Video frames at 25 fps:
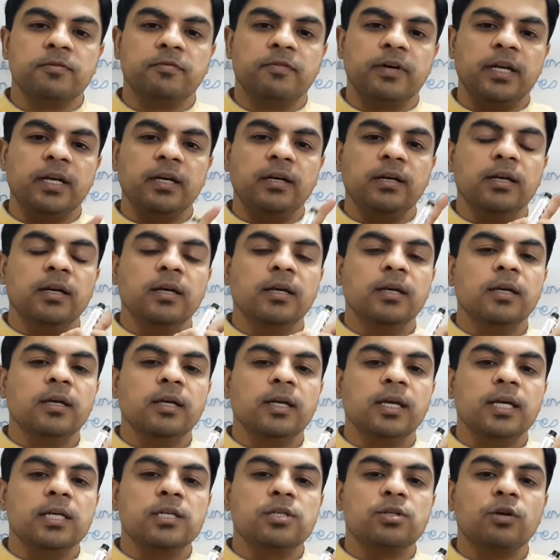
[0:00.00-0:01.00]

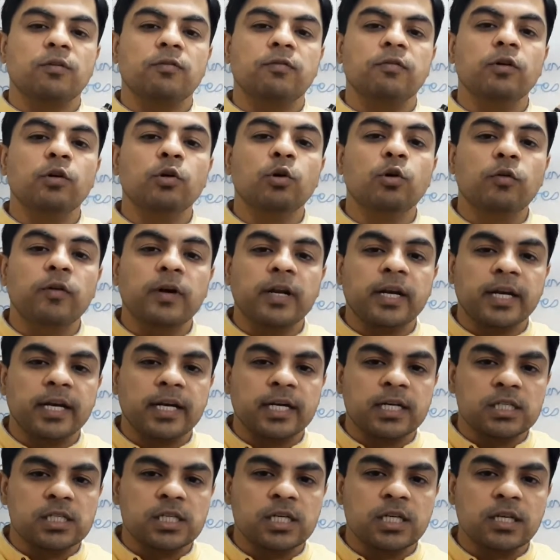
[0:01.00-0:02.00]
One is of lower
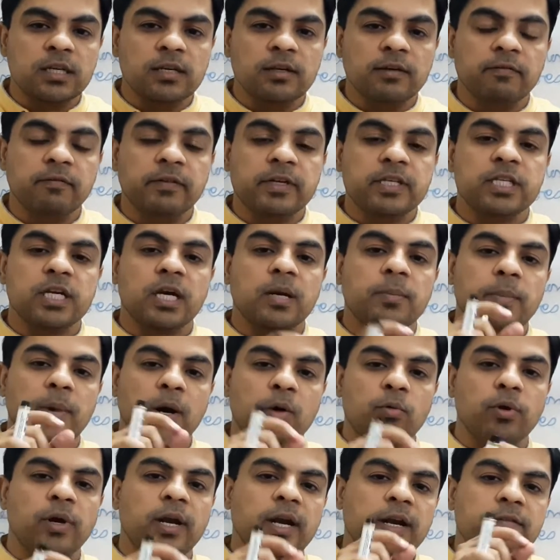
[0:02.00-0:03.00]
energy which are
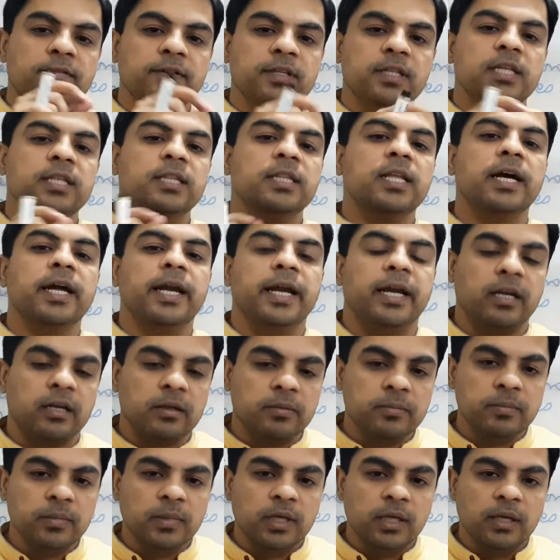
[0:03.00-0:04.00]
bounded within the
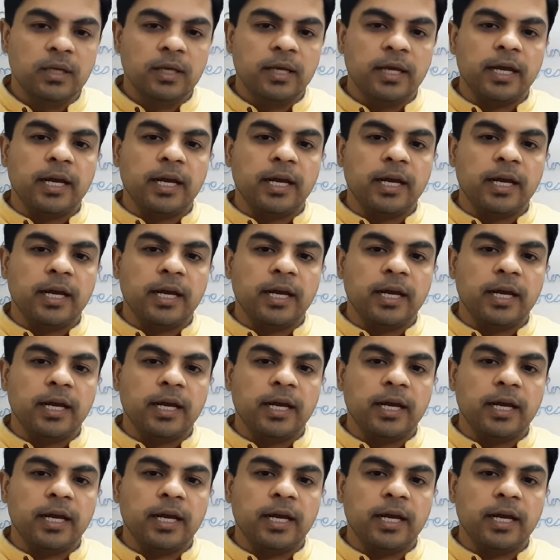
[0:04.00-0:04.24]
atom,